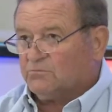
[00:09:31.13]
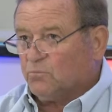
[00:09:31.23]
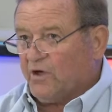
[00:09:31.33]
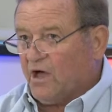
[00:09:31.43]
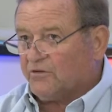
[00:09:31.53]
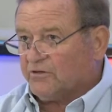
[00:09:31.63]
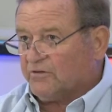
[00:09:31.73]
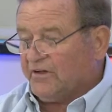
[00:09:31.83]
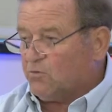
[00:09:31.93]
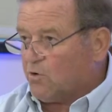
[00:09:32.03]
We also
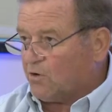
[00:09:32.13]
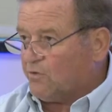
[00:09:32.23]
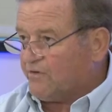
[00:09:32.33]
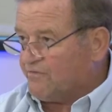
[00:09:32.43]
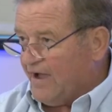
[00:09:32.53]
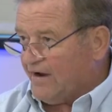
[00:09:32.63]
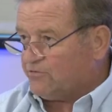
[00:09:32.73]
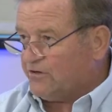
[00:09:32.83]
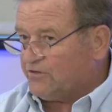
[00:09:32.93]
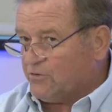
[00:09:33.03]
need to work with the
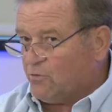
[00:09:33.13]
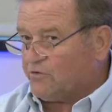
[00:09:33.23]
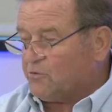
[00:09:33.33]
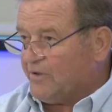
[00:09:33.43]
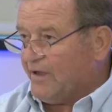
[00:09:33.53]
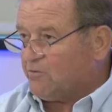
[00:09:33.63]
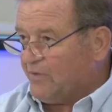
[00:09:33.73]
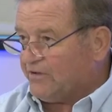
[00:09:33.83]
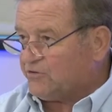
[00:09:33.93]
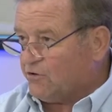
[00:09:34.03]
factories in order to be able to
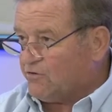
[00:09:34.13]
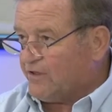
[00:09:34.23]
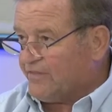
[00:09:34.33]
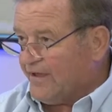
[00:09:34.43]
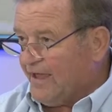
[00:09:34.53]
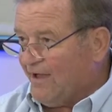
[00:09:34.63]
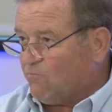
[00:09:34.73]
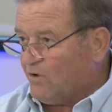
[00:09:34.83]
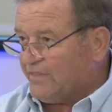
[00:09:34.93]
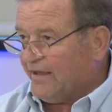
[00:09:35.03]
make sure that they have
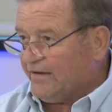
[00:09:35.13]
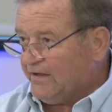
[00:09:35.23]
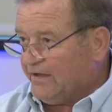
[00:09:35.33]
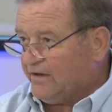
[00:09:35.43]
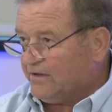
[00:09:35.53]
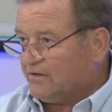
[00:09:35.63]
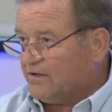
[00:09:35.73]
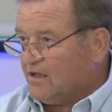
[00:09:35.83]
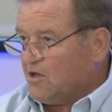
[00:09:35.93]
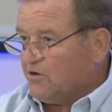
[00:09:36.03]
what they need and
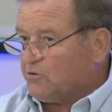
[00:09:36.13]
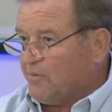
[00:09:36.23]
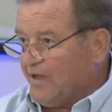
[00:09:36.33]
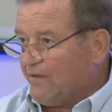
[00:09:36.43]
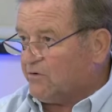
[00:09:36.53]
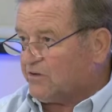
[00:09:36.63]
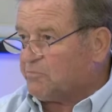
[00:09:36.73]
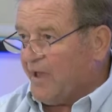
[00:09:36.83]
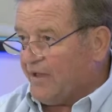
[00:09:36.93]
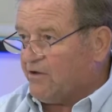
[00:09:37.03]
to be able to
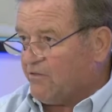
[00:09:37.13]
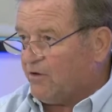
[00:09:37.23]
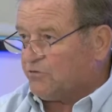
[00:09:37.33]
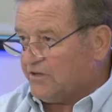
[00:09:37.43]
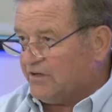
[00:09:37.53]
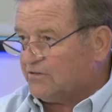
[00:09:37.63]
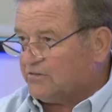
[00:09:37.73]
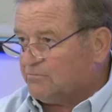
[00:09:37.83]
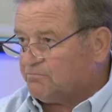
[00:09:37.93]
expand on those deals.